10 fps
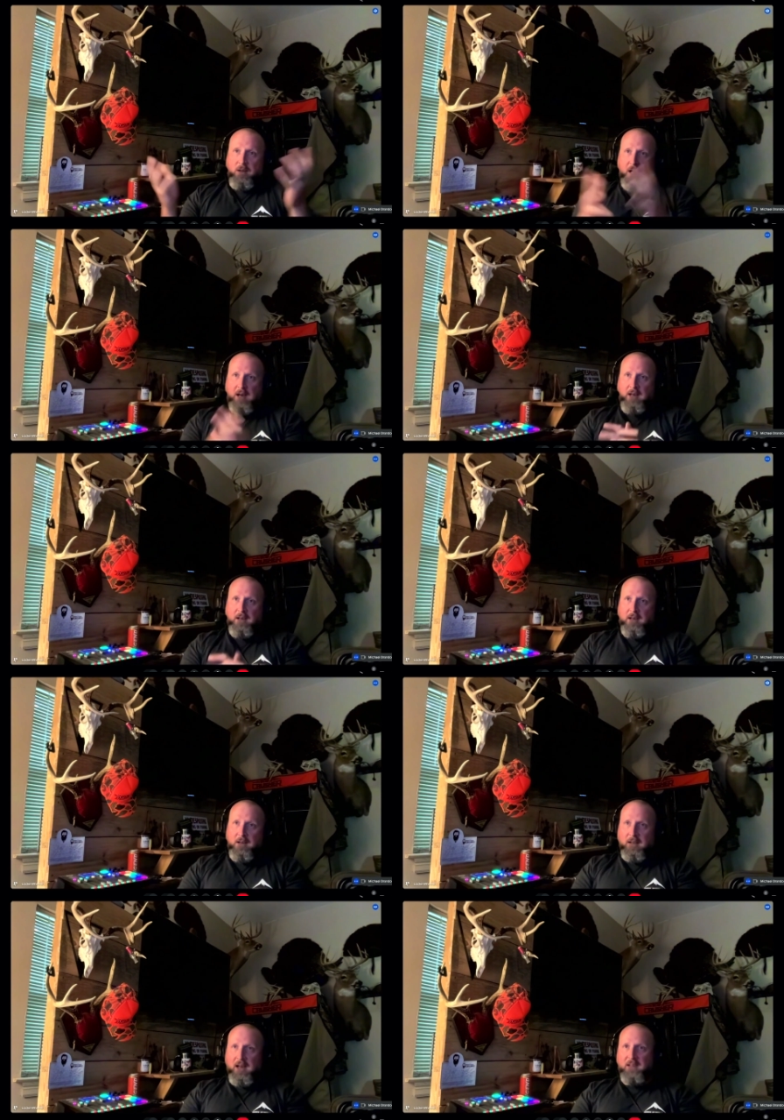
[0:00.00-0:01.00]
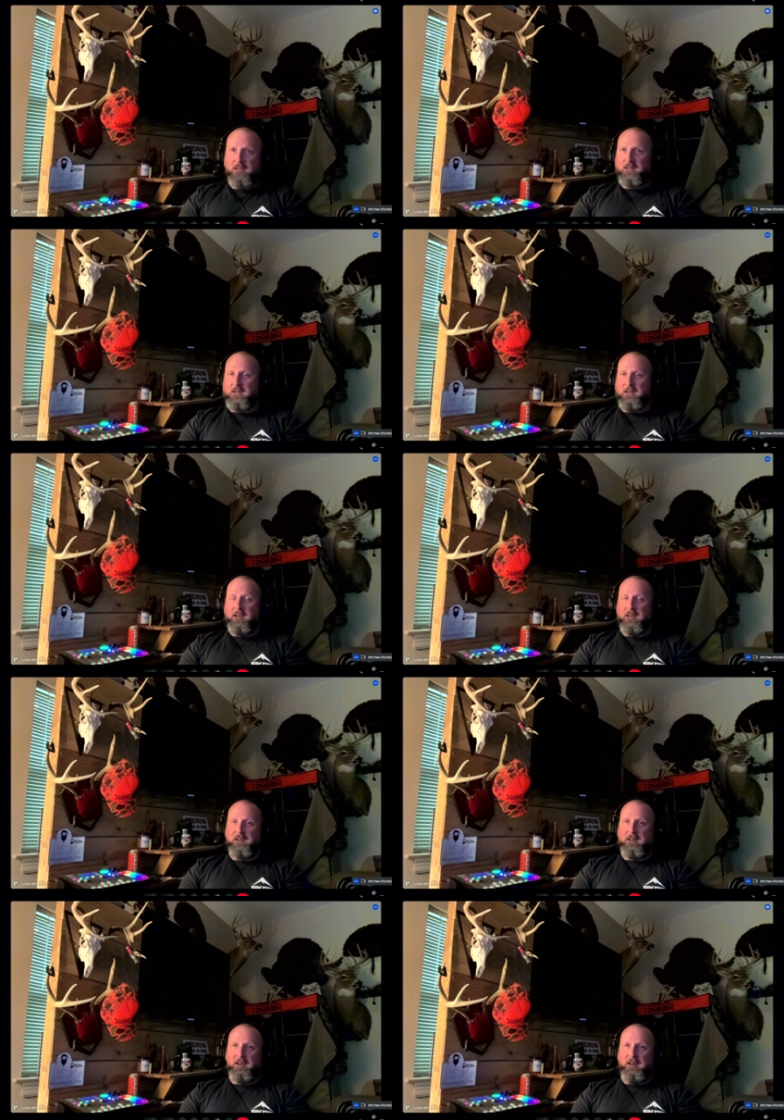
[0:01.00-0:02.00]
like, that's
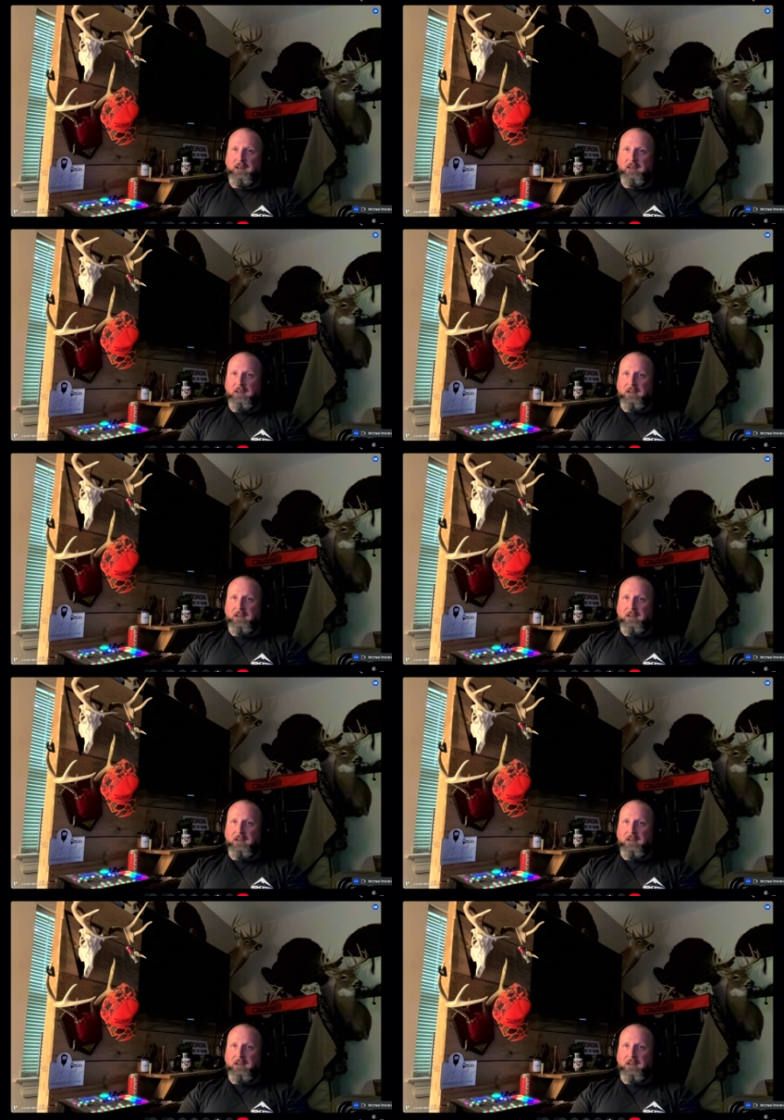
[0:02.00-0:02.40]
it.